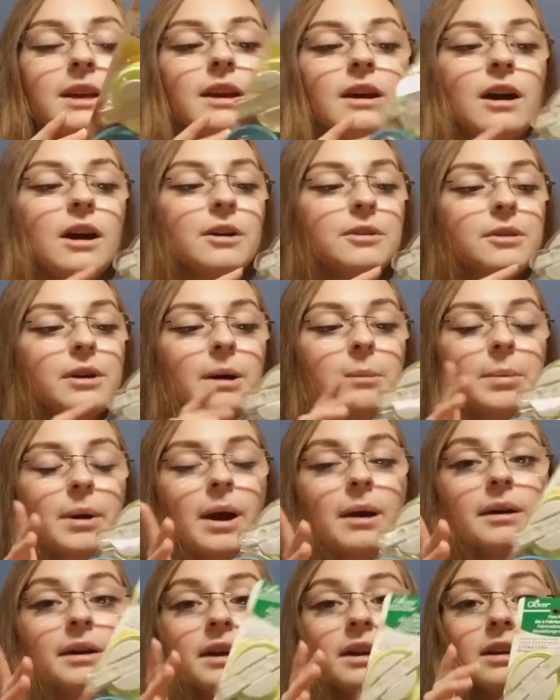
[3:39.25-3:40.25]
although I'm
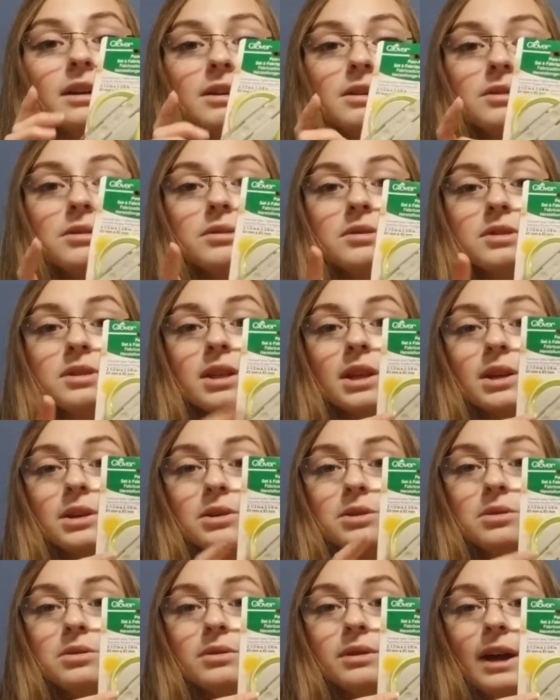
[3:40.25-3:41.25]
probably going to use the
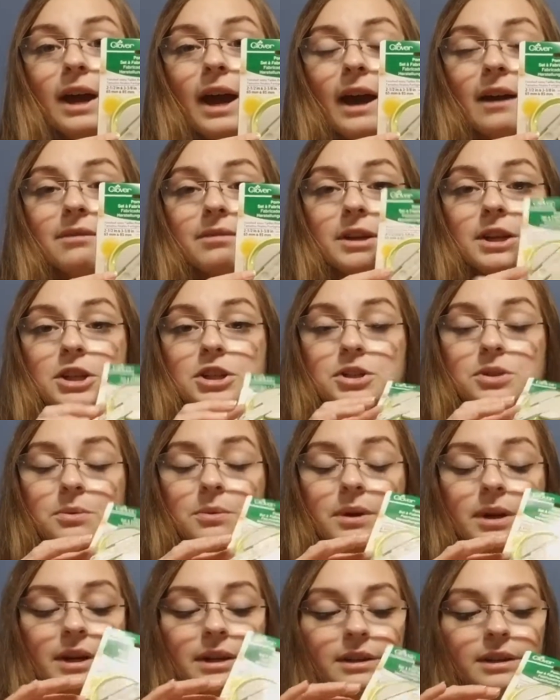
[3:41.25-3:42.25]
2.5 inch
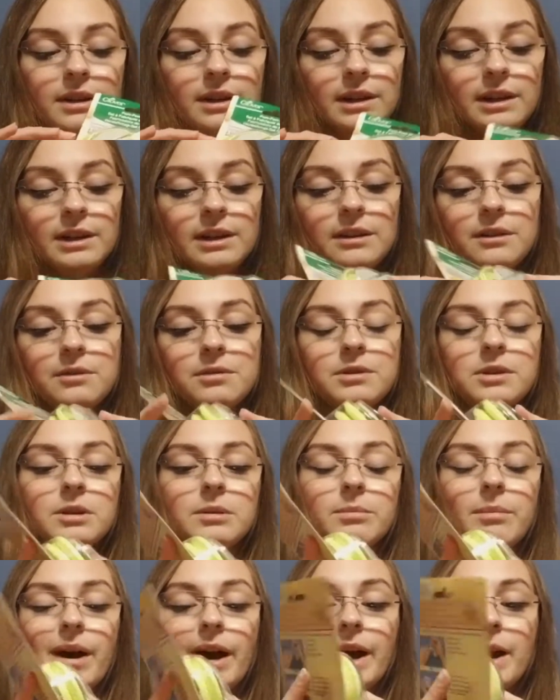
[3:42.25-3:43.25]
one for
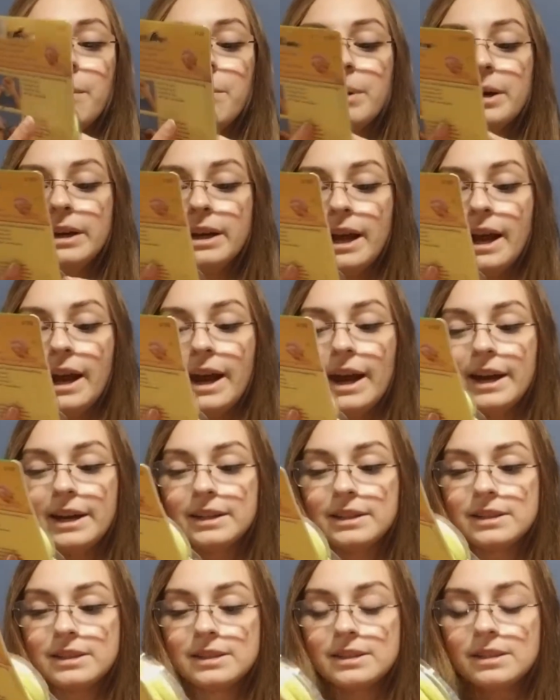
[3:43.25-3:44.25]
my bun
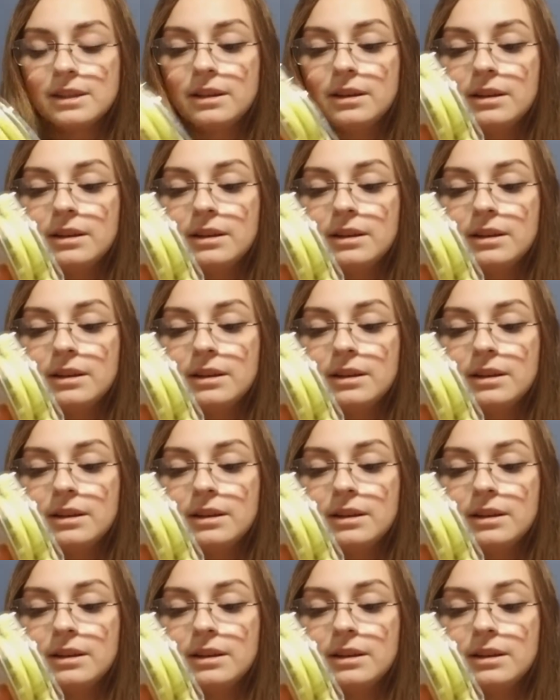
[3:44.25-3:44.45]
hats.